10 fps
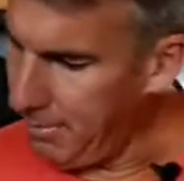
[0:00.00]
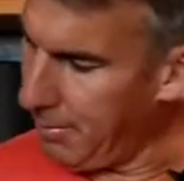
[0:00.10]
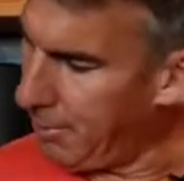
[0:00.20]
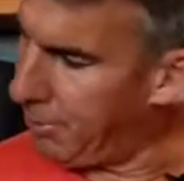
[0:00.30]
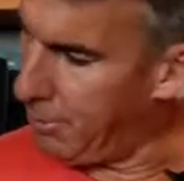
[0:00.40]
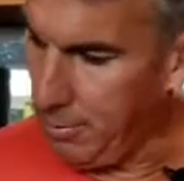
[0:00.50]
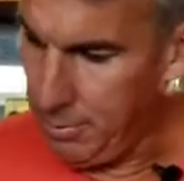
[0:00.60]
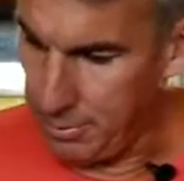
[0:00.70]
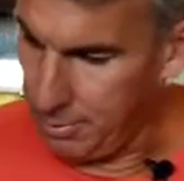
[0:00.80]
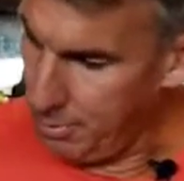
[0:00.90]
than the
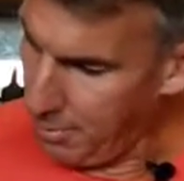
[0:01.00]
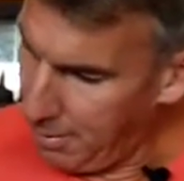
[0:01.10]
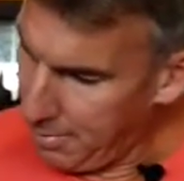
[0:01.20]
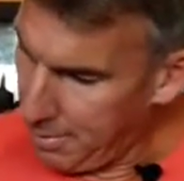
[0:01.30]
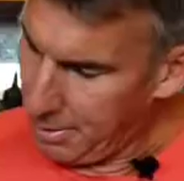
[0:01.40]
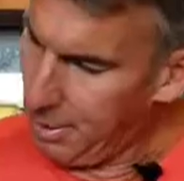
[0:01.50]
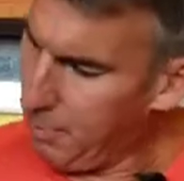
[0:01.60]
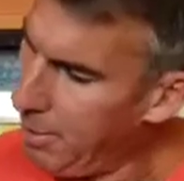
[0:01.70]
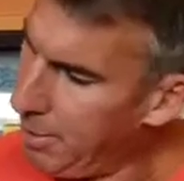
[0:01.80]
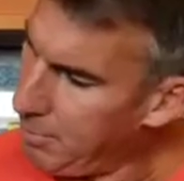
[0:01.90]
juices do, I think.
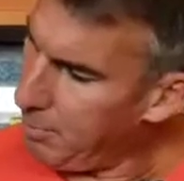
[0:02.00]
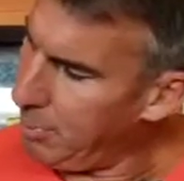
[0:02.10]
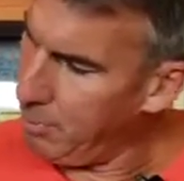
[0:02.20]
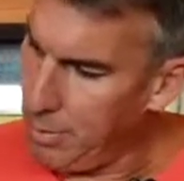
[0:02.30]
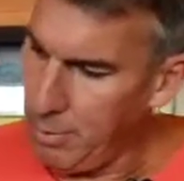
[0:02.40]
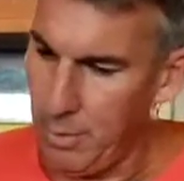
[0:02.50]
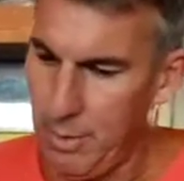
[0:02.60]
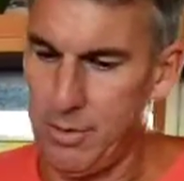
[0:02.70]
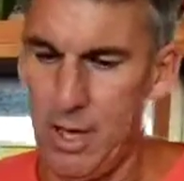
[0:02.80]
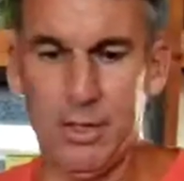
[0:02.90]
Anyway, so what you want to do
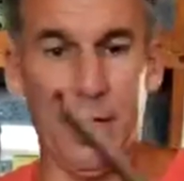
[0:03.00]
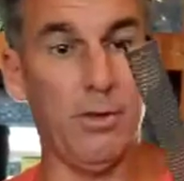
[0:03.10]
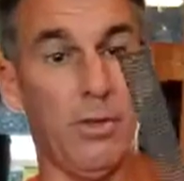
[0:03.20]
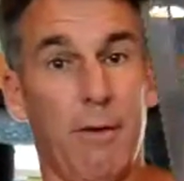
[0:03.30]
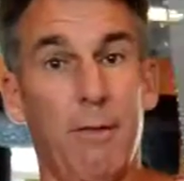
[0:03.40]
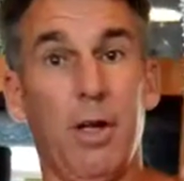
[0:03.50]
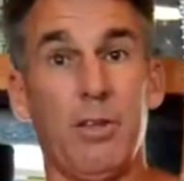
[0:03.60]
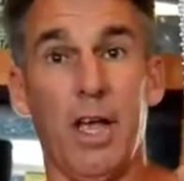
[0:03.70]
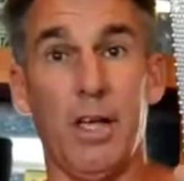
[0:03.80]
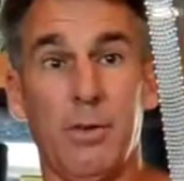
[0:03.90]
on the zest, get yourself a
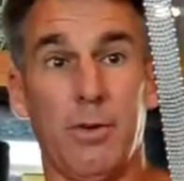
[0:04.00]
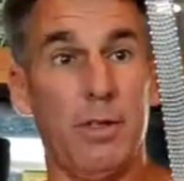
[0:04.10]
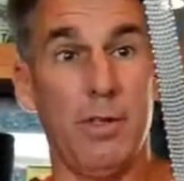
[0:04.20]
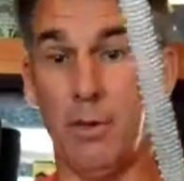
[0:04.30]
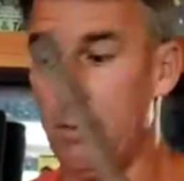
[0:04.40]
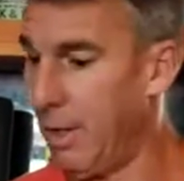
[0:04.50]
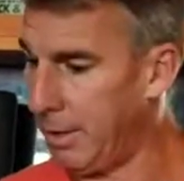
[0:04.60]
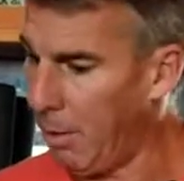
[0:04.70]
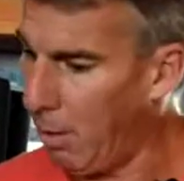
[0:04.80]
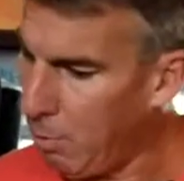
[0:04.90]
good zester. These things are
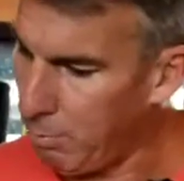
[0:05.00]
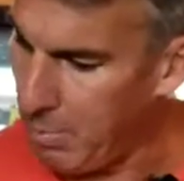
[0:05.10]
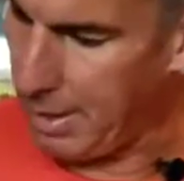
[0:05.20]
like gold,